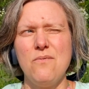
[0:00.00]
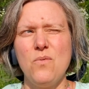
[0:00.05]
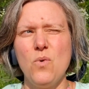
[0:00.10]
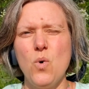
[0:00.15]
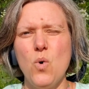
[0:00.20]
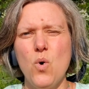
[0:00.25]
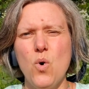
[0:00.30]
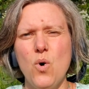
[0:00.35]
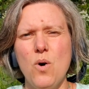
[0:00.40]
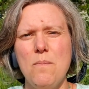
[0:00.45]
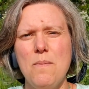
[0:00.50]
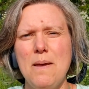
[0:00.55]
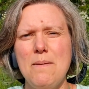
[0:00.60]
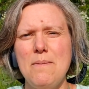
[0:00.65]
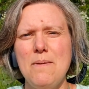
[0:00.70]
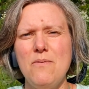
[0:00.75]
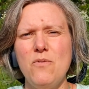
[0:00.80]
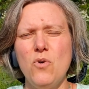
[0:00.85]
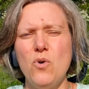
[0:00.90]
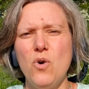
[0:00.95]
four
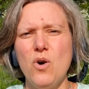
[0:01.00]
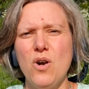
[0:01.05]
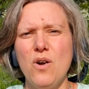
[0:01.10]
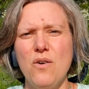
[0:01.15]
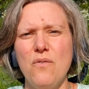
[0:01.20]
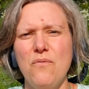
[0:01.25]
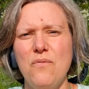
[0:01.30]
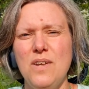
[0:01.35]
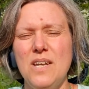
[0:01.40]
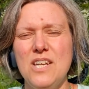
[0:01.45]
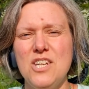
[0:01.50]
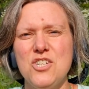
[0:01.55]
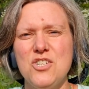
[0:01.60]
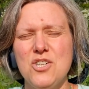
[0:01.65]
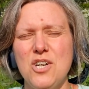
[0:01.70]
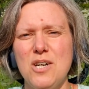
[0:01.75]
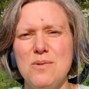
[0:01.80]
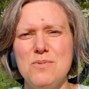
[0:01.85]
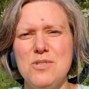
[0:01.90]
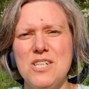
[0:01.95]
finished
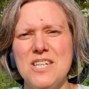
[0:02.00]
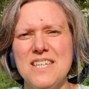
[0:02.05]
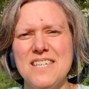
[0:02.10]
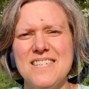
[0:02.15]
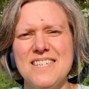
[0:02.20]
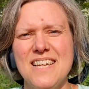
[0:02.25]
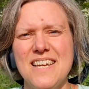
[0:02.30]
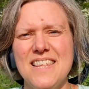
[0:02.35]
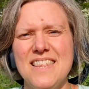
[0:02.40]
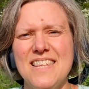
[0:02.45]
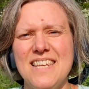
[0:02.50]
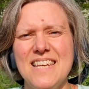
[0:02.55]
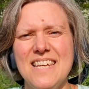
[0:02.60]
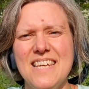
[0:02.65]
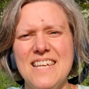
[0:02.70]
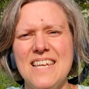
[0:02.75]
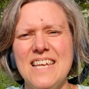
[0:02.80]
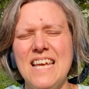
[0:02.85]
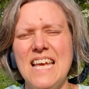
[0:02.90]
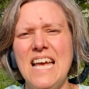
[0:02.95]
objects, I
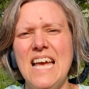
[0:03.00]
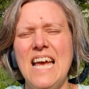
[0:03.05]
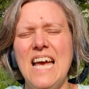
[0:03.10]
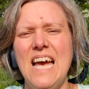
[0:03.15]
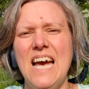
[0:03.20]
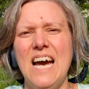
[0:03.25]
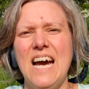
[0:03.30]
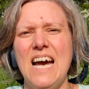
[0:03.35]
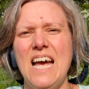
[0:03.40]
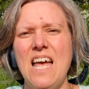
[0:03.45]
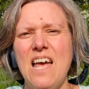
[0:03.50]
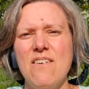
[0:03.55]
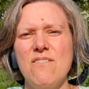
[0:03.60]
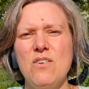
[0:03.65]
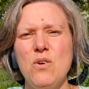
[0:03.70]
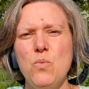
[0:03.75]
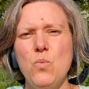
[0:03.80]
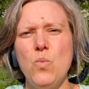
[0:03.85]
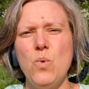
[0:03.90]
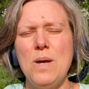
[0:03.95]
think. I have
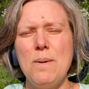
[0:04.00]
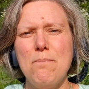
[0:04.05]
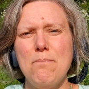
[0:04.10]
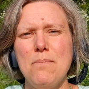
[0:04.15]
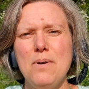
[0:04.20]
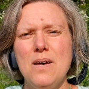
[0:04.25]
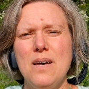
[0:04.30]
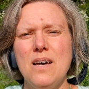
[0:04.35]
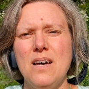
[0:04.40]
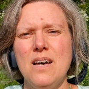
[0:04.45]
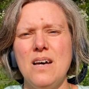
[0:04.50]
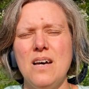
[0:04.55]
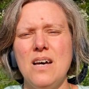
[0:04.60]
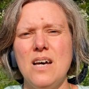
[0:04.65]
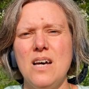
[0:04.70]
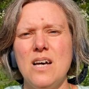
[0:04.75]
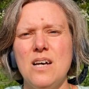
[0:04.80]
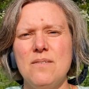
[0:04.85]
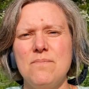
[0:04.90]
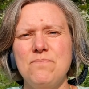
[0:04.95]
a whip.
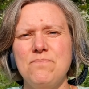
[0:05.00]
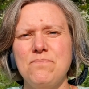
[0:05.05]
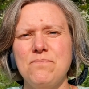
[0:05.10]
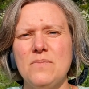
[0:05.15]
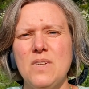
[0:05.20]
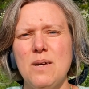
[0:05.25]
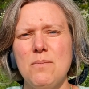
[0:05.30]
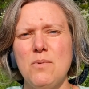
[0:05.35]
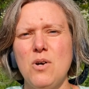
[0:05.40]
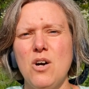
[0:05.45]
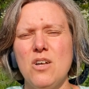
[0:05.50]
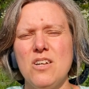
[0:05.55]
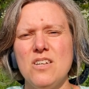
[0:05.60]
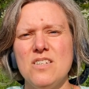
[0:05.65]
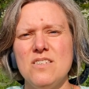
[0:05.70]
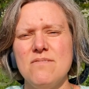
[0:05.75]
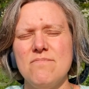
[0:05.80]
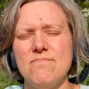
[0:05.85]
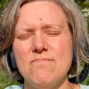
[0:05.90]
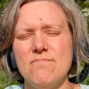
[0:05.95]
I'm
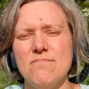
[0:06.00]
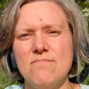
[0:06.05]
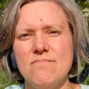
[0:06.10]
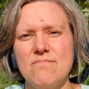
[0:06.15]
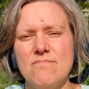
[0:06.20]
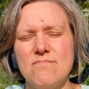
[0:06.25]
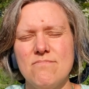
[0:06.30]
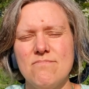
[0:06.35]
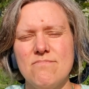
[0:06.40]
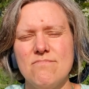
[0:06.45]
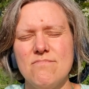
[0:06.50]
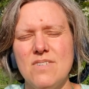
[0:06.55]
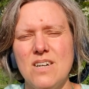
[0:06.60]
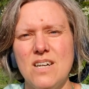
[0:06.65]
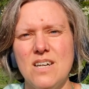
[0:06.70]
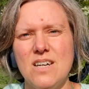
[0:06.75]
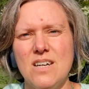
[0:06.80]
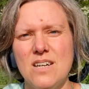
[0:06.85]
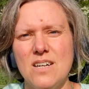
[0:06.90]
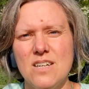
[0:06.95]
gonna
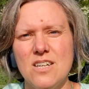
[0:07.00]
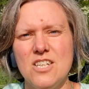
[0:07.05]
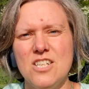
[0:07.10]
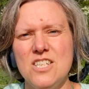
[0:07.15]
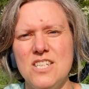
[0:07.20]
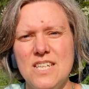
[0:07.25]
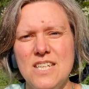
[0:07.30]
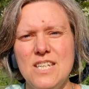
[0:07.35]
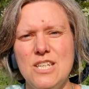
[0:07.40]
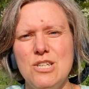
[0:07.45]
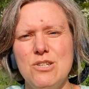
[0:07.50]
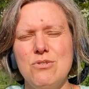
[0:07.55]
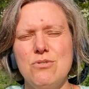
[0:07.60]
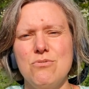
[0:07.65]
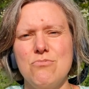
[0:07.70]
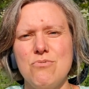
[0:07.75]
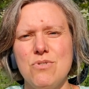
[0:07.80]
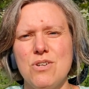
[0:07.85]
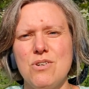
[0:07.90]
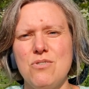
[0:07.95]

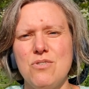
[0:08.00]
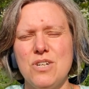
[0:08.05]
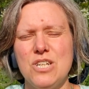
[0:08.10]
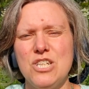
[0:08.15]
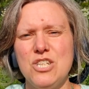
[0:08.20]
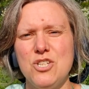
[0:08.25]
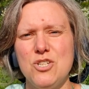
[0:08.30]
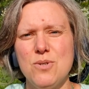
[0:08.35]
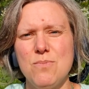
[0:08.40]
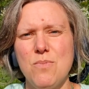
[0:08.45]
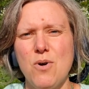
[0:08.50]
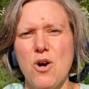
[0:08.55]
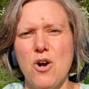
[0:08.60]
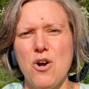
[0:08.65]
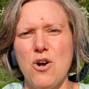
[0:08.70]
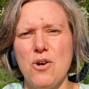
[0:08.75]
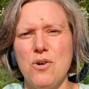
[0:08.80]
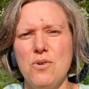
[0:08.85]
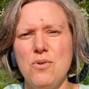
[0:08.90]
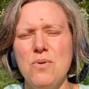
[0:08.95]
continue recording
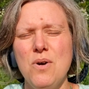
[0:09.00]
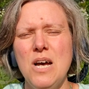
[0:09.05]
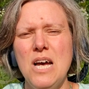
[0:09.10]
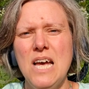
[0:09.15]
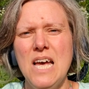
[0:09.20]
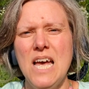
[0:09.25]
tomorrow.